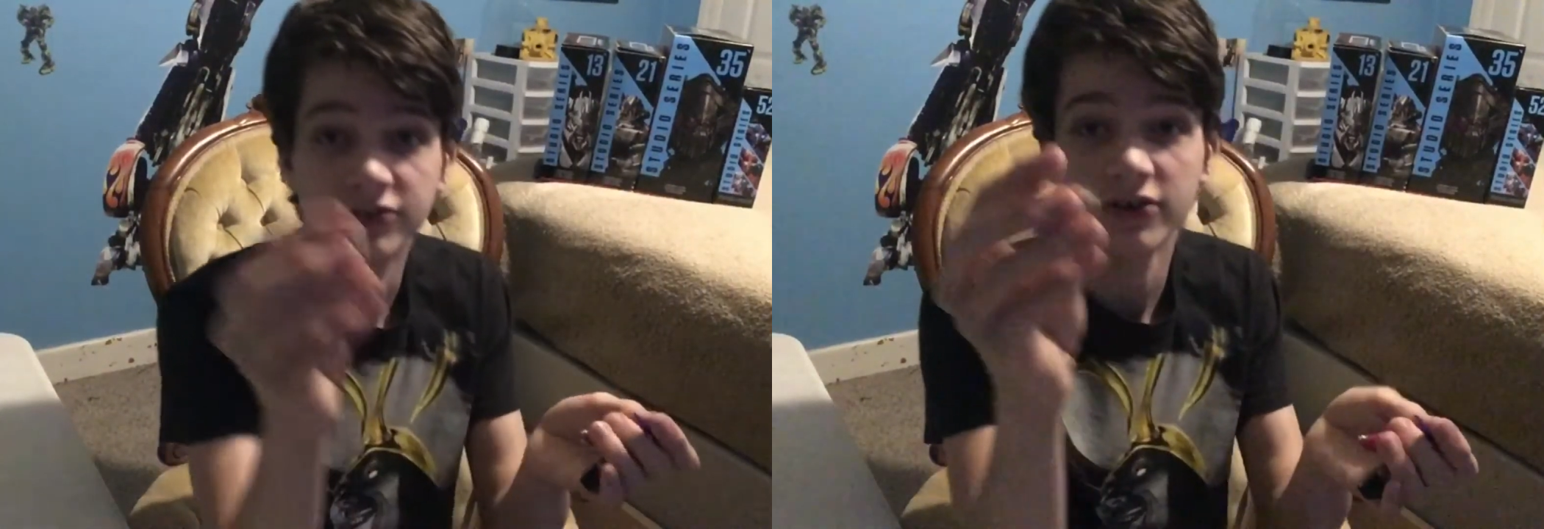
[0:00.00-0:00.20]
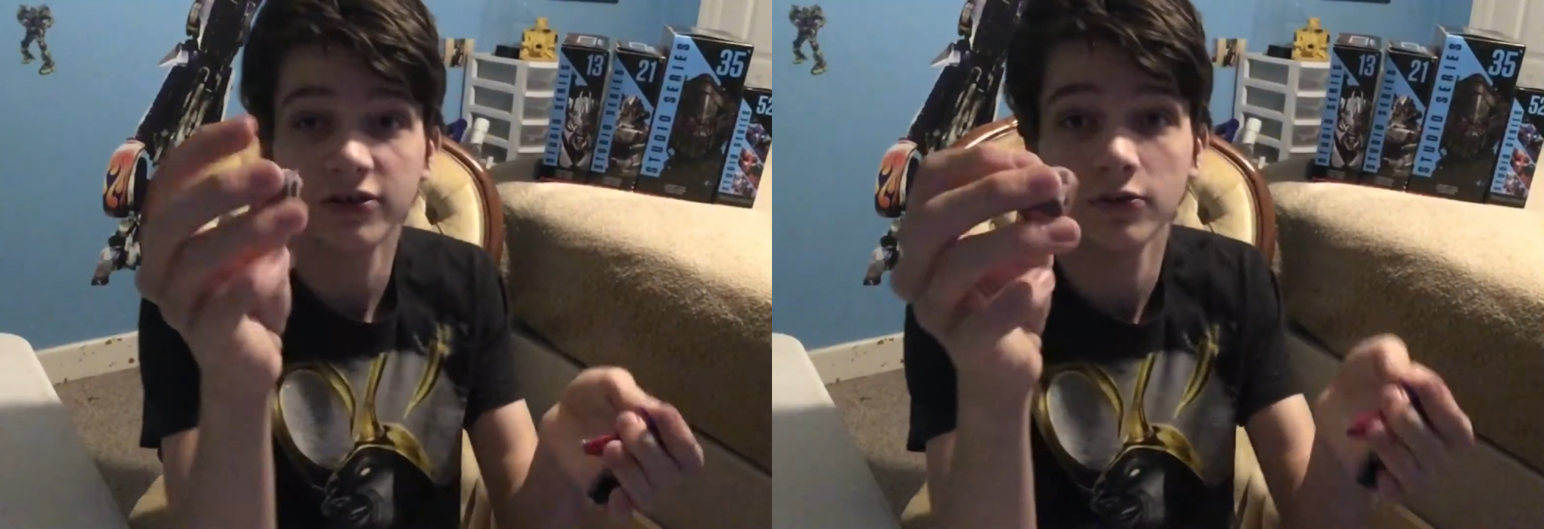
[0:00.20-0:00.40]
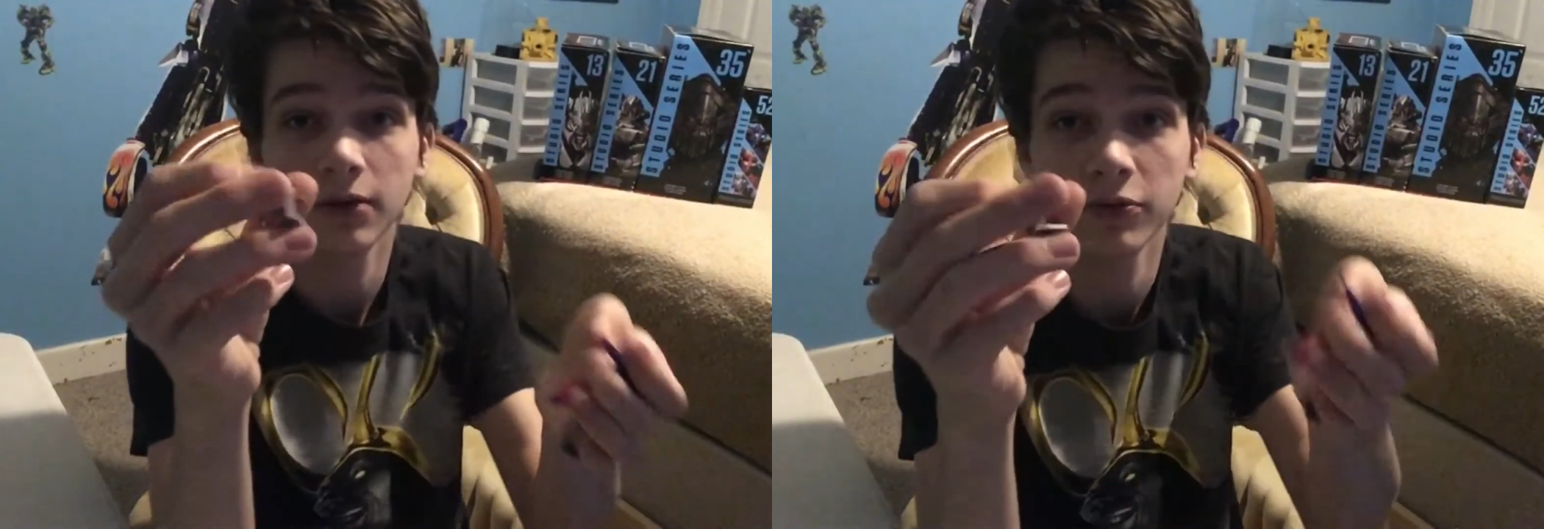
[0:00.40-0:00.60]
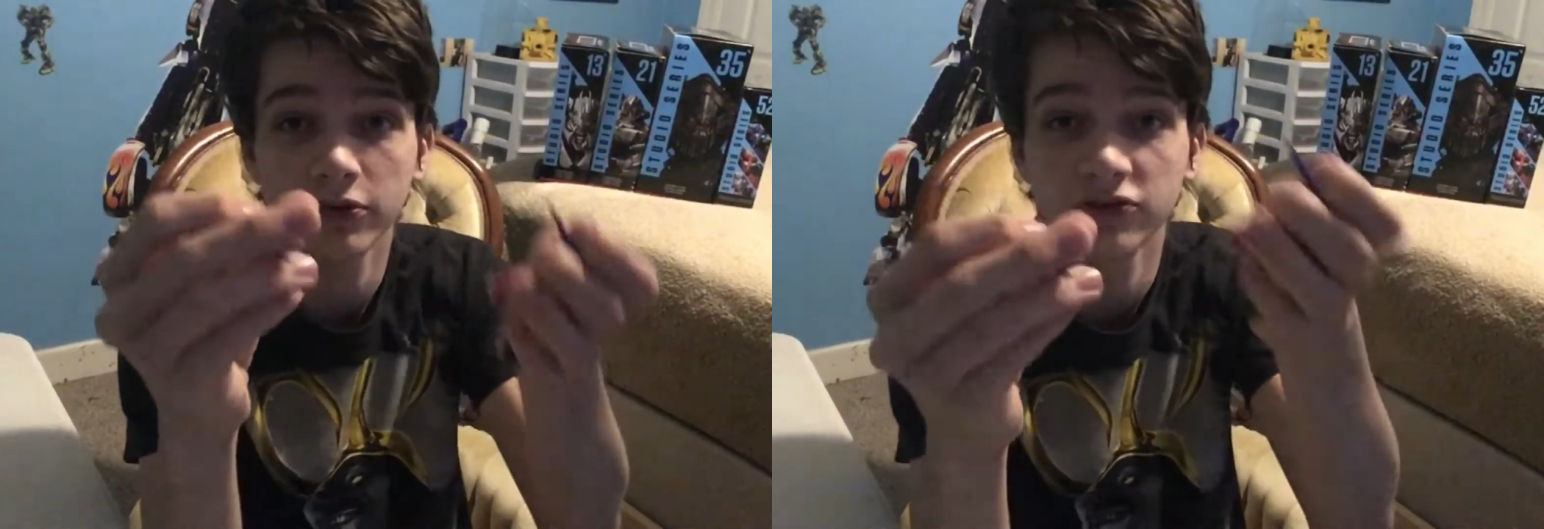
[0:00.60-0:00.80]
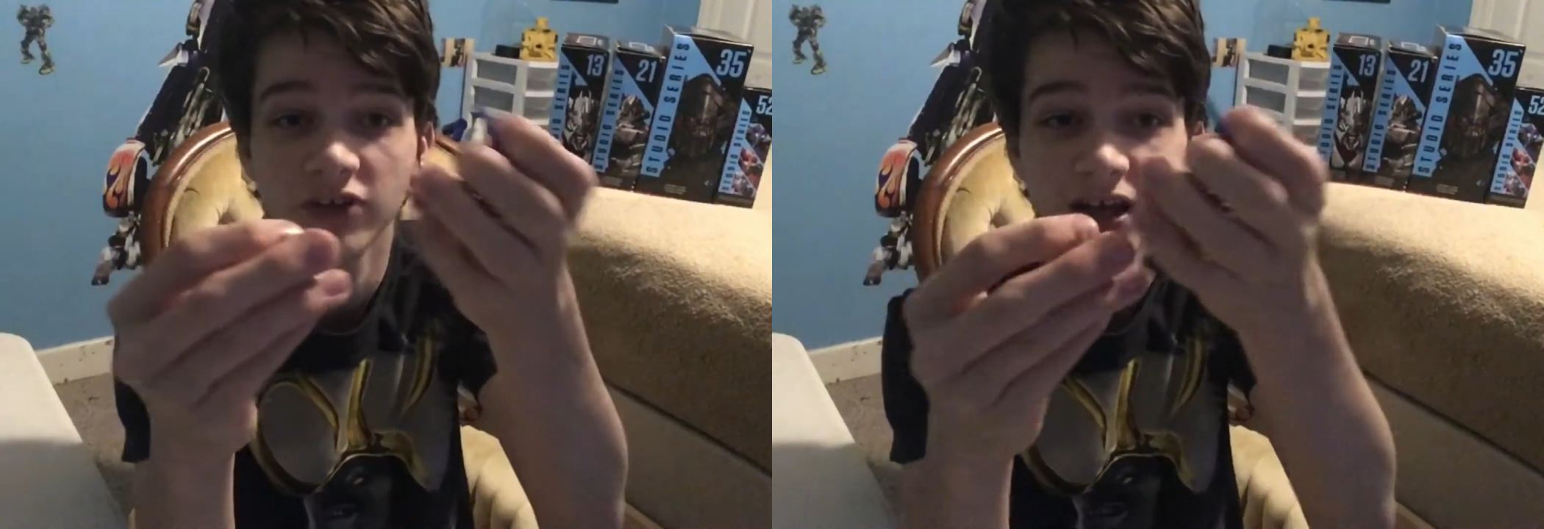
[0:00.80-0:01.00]
they do come with little
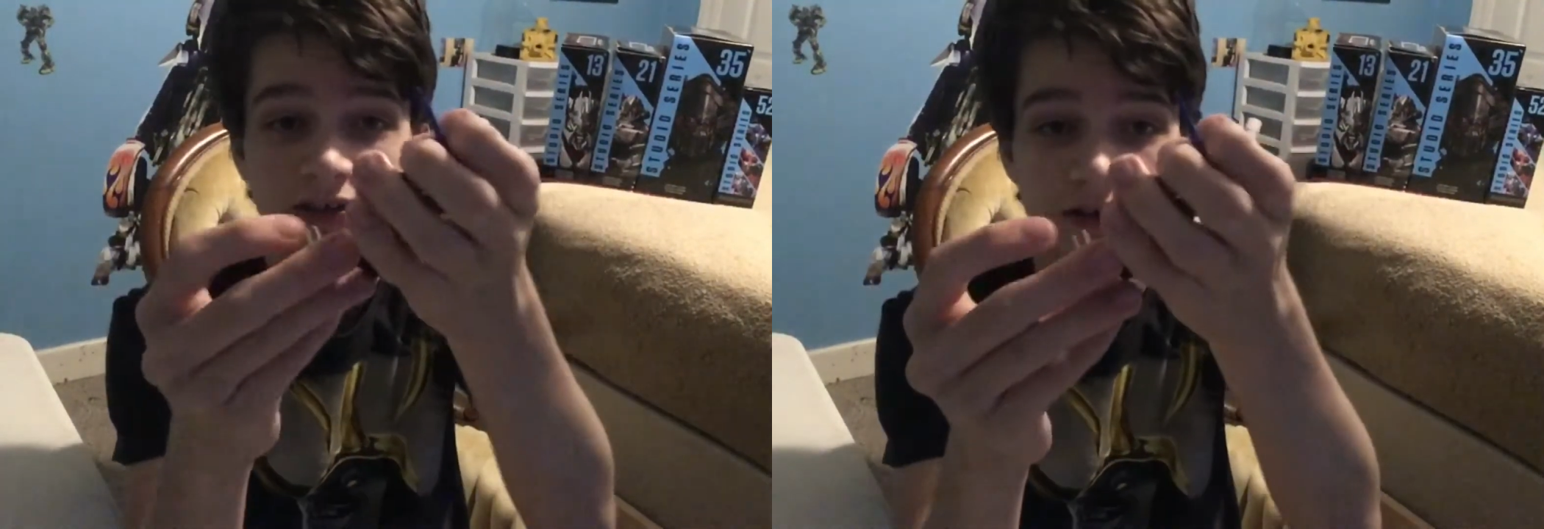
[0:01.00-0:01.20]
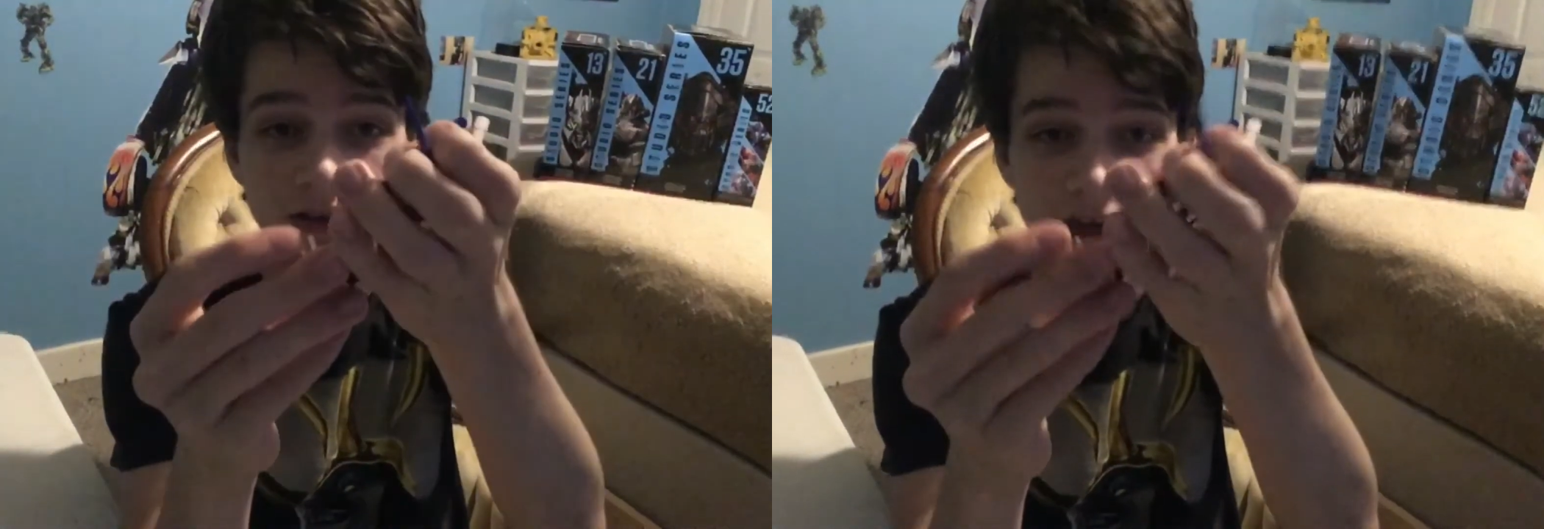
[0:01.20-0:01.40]
stands that they can